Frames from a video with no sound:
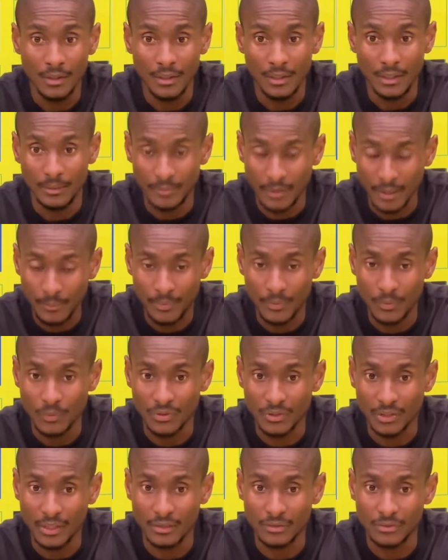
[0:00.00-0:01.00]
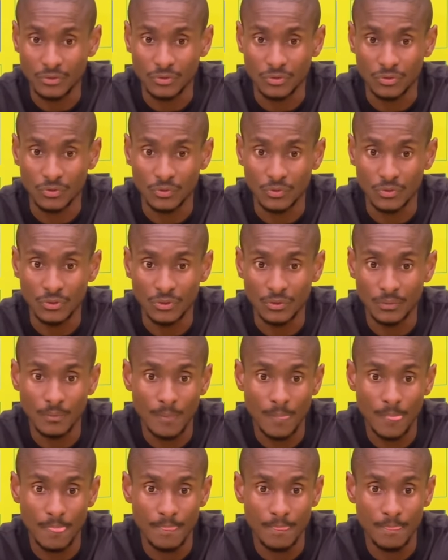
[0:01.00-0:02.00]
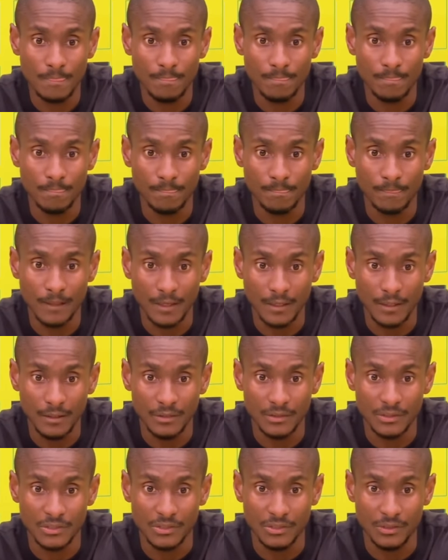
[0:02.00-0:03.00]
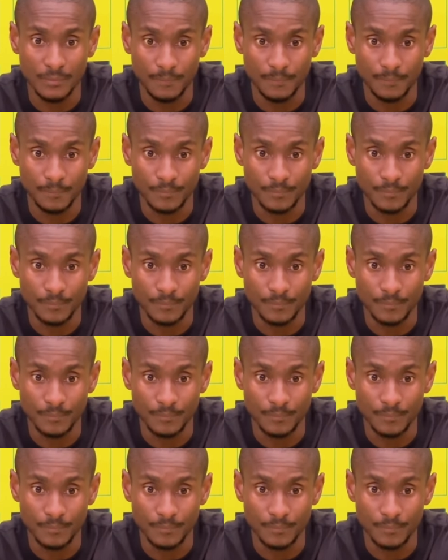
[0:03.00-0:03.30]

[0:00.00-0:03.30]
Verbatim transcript: I'm happy with the attitude, mm, the energy,